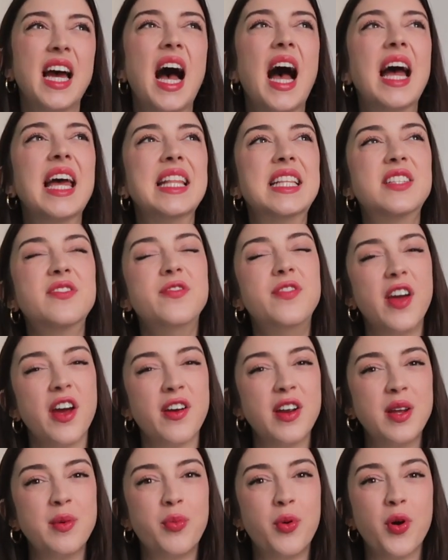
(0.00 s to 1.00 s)
it's
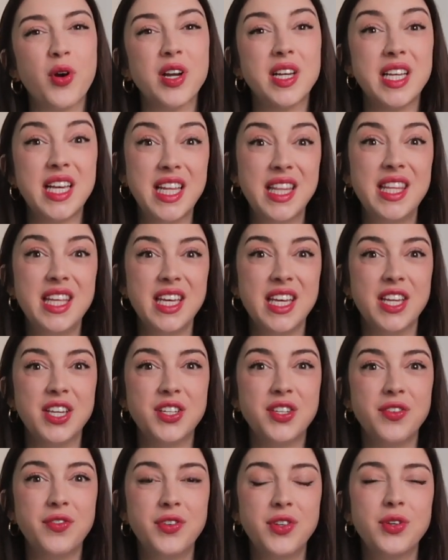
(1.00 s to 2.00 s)
very important in the
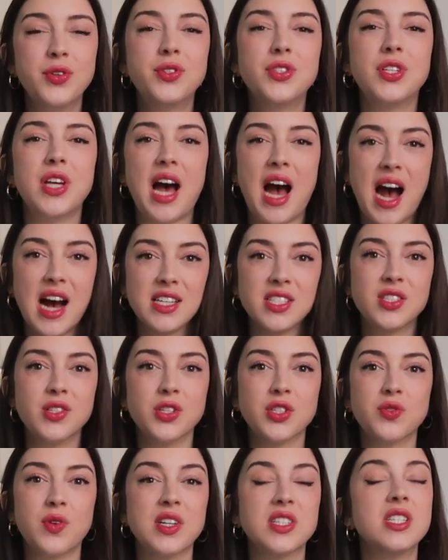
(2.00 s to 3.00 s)
interview to ask
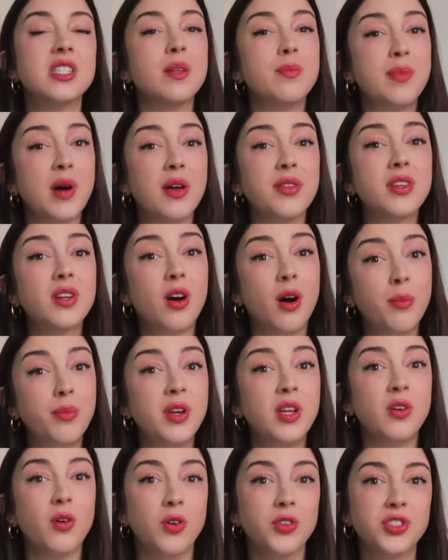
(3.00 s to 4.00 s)
those questions about the
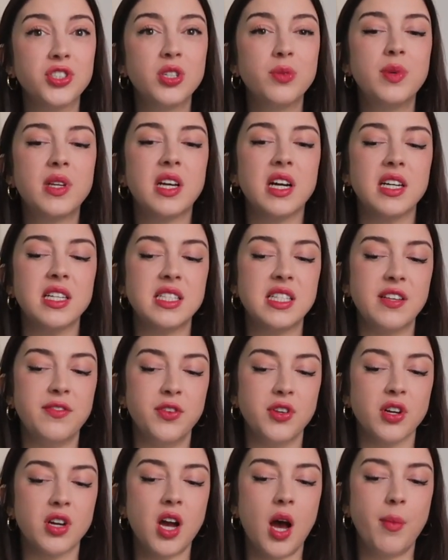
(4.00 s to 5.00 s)
company culture, because
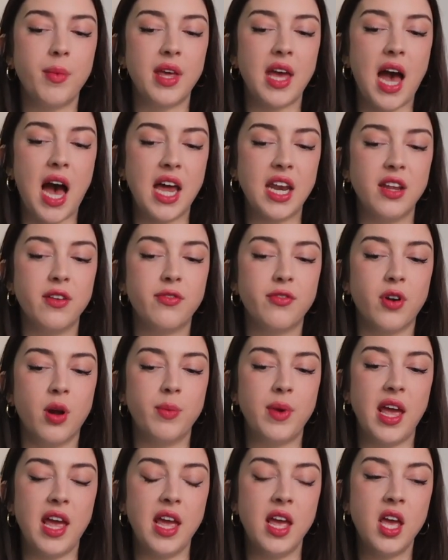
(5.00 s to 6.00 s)
if you're coming at it
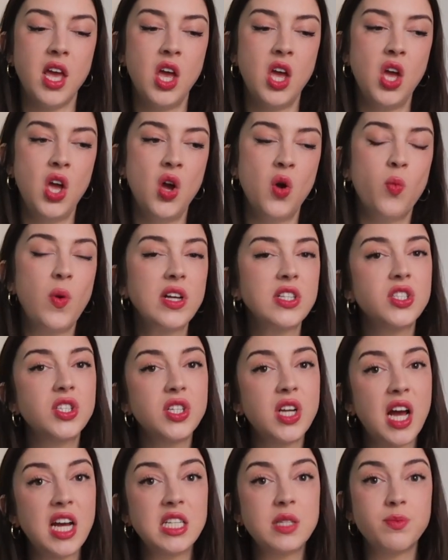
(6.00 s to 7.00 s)
from a
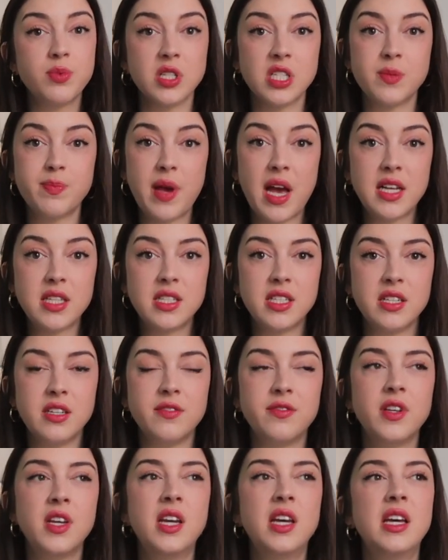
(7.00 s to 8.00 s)
westernized
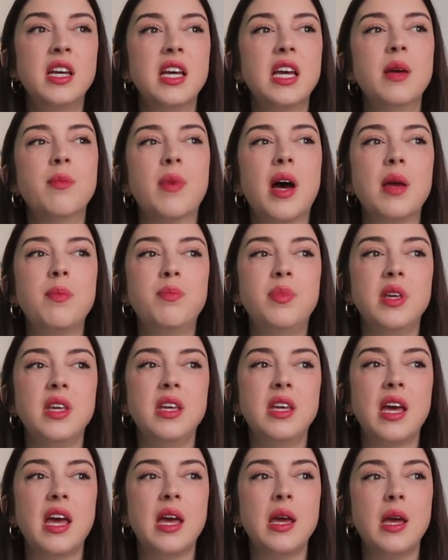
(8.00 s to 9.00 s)
perspective, it might
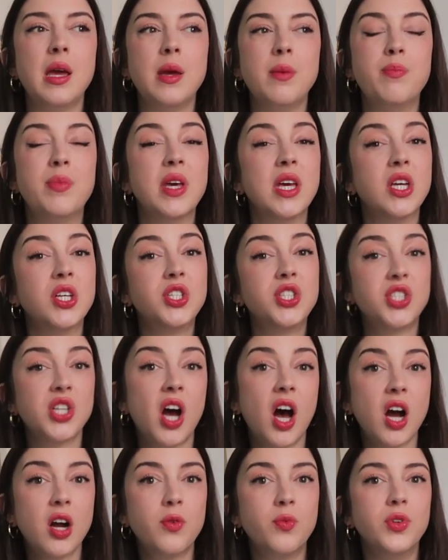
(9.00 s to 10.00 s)
be a big
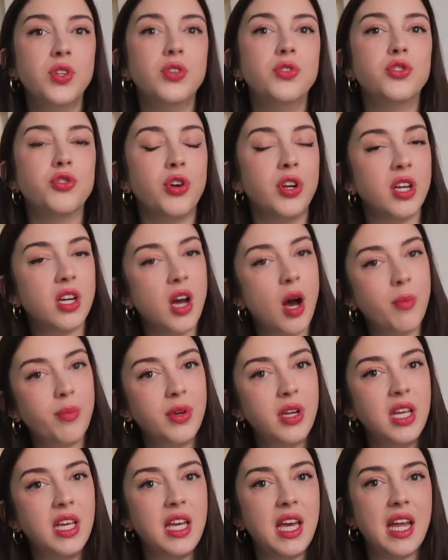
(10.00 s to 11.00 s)
shock when you join a
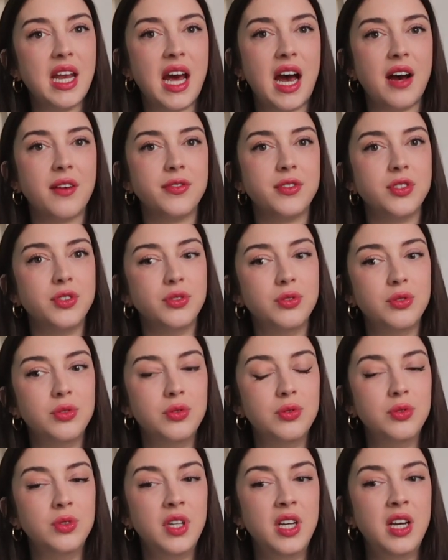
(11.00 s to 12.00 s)
company and have
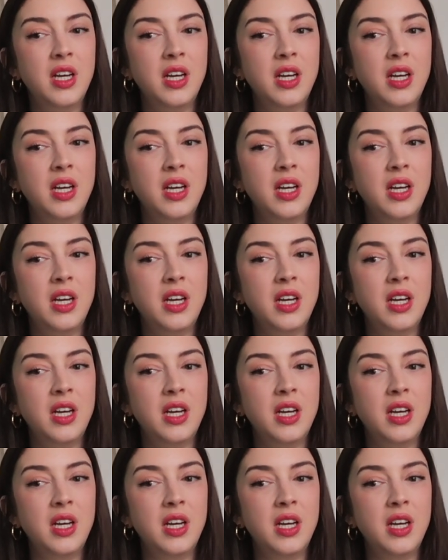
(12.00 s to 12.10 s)
to